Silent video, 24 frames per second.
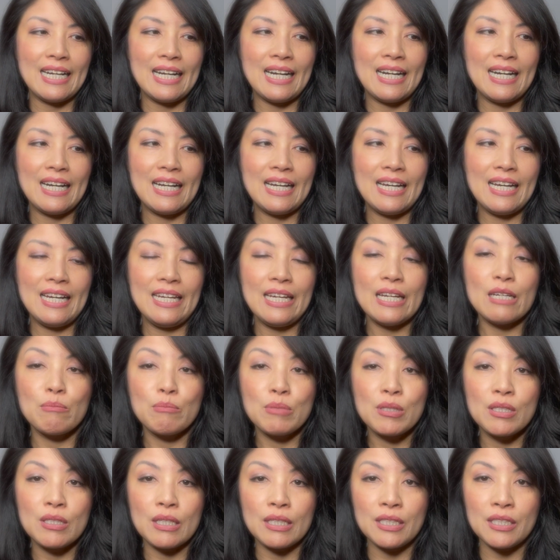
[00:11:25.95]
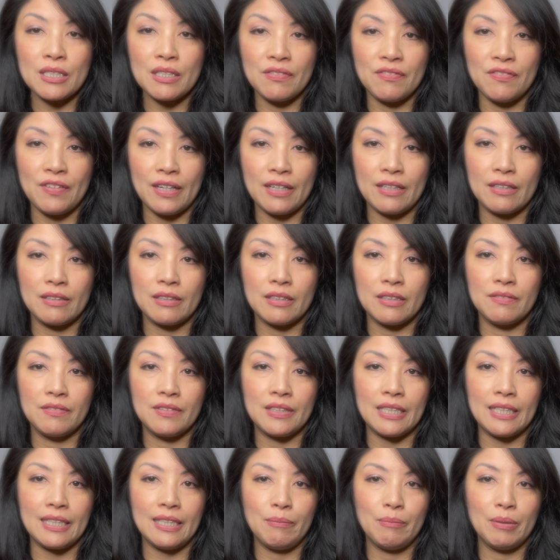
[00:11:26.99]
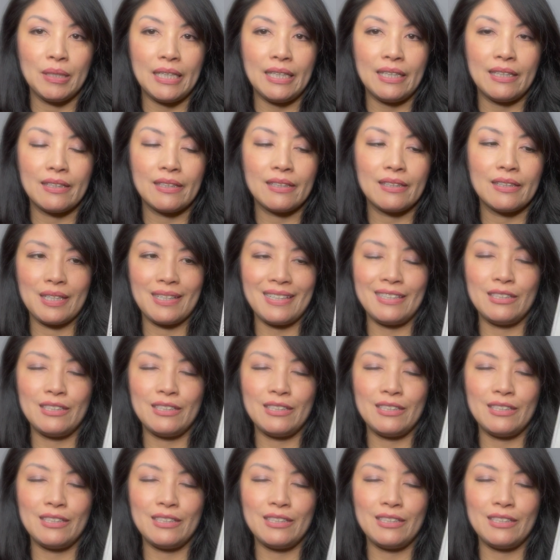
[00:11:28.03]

I am such a fan of Teddy Blake.